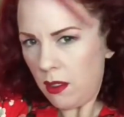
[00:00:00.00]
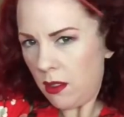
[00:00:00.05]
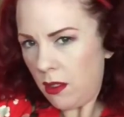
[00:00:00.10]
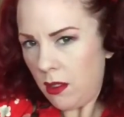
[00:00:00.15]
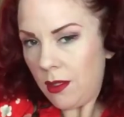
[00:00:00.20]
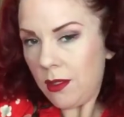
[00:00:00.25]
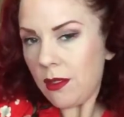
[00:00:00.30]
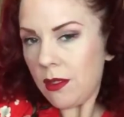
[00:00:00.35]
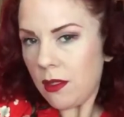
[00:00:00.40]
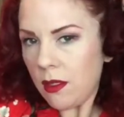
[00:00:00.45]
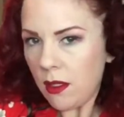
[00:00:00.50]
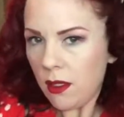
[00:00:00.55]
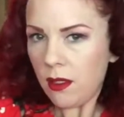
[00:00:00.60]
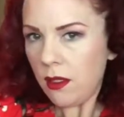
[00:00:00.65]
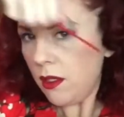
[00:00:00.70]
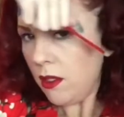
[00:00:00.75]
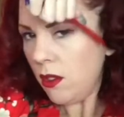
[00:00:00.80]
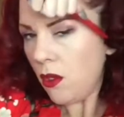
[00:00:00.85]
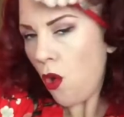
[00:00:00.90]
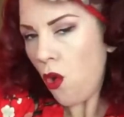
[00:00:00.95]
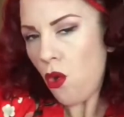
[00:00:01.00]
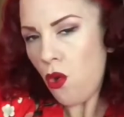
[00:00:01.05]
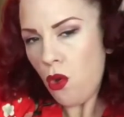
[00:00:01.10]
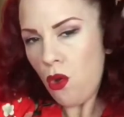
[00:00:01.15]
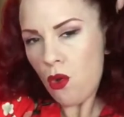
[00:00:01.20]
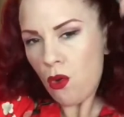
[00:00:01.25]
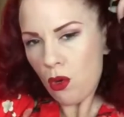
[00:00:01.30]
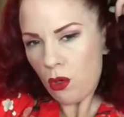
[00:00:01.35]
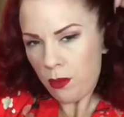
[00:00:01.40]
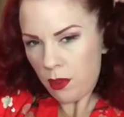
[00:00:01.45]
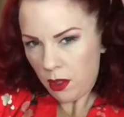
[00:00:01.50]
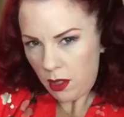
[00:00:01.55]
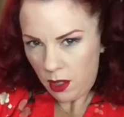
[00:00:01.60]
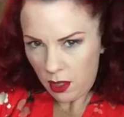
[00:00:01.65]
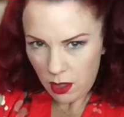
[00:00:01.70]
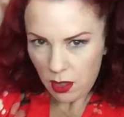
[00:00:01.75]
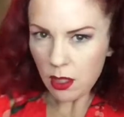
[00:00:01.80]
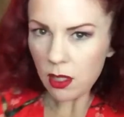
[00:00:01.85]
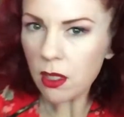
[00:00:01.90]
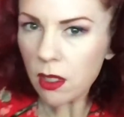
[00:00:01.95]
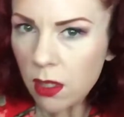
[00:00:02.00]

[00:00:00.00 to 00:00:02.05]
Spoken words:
I think I'm just going to use combs today.